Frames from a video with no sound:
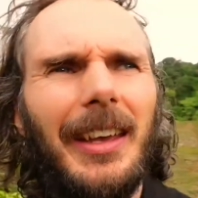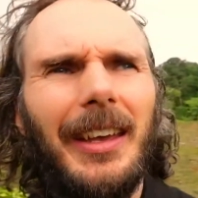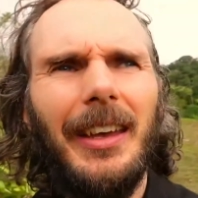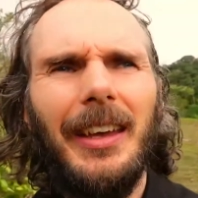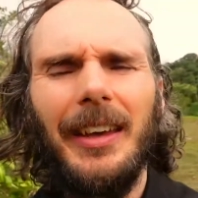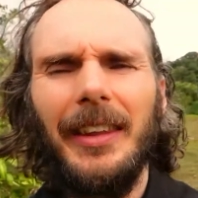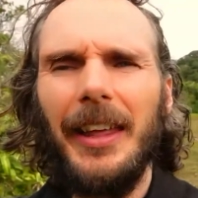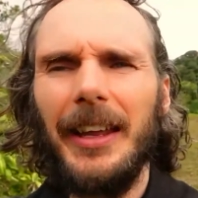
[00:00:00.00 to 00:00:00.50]

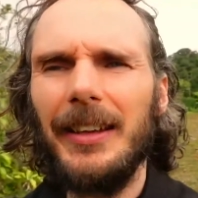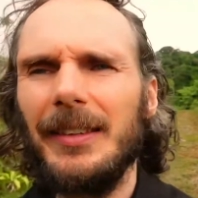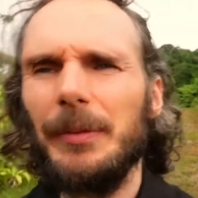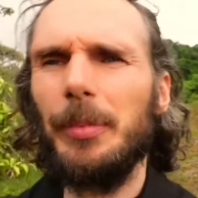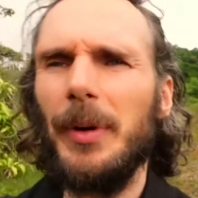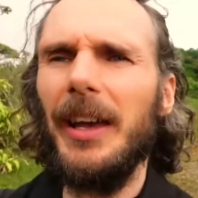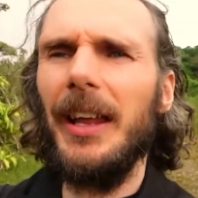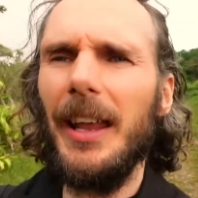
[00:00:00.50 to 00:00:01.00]
uh, that is
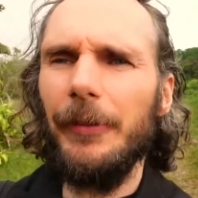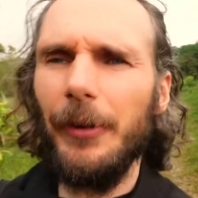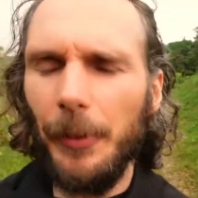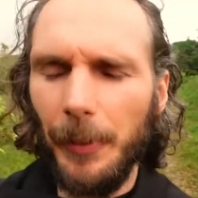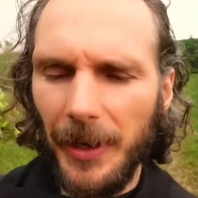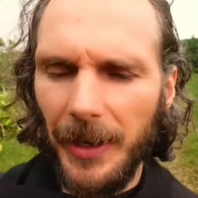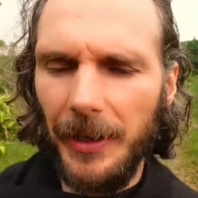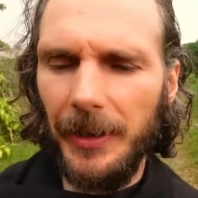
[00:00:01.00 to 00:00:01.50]
spread
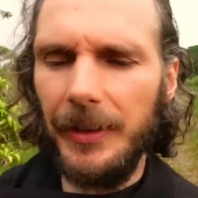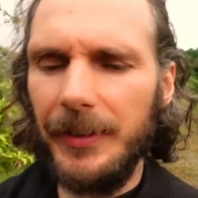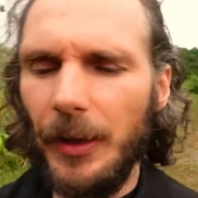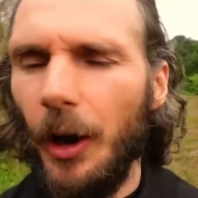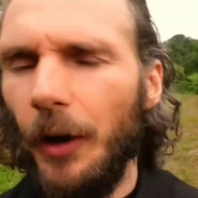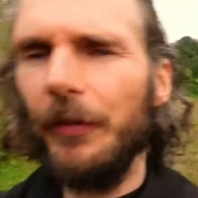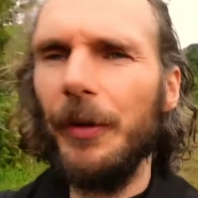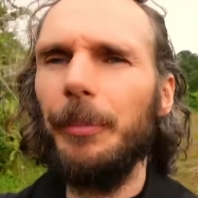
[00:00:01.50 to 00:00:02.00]
everywhere is
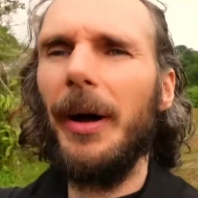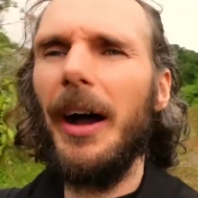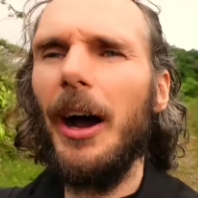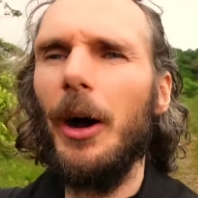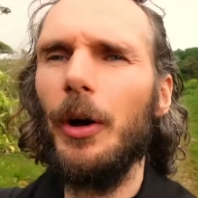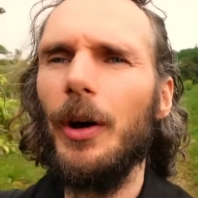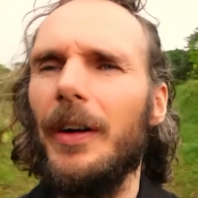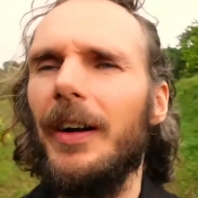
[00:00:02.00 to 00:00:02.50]

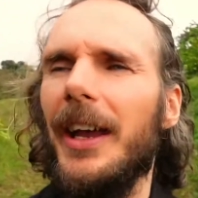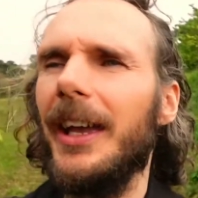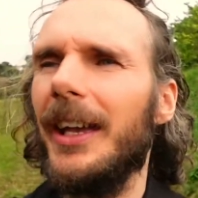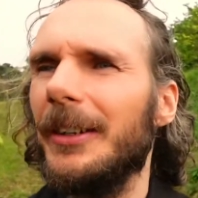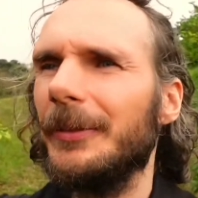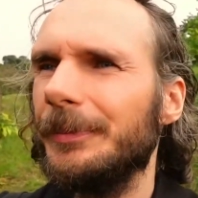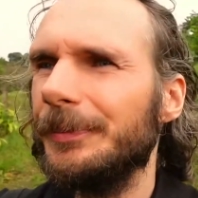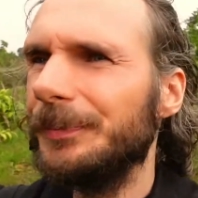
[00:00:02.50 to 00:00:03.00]

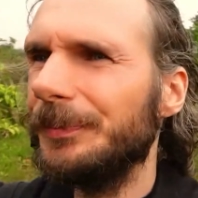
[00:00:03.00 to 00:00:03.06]
overpowering